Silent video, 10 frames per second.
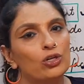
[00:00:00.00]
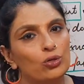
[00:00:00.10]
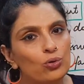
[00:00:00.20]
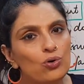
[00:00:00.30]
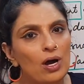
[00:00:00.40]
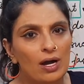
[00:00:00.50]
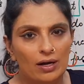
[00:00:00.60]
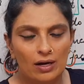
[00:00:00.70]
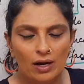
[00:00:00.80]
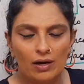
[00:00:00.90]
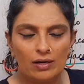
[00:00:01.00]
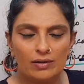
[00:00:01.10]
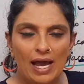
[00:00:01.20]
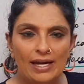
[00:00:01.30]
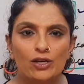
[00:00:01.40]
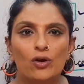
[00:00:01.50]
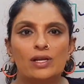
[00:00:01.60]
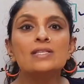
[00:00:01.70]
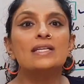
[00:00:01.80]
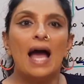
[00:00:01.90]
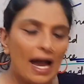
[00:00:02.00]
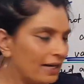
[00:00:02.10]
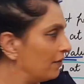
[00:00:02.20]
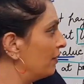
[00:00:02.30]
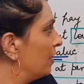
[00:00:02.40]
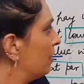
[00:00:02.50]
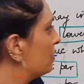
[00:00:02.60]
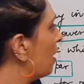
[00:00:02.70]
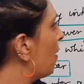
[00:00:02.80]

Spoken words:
to carry on its activities.